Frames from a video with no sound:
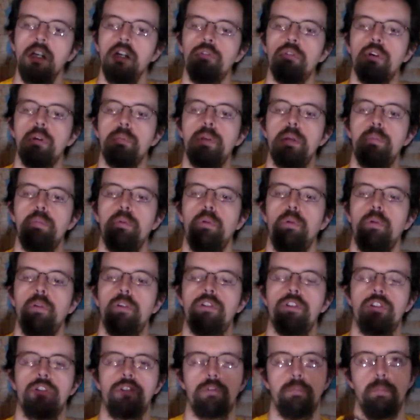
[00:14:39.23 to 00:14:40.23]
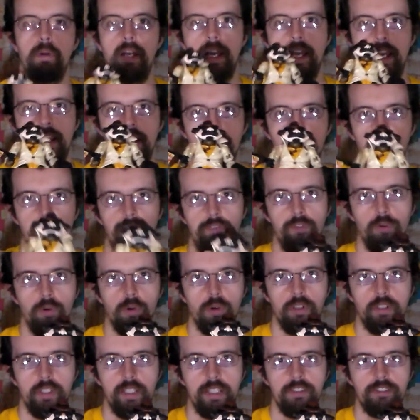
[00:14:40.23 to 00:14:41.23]
where people will just buy
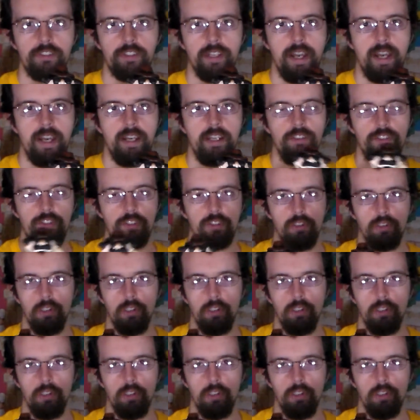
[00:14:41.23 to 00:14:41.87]
four of these guys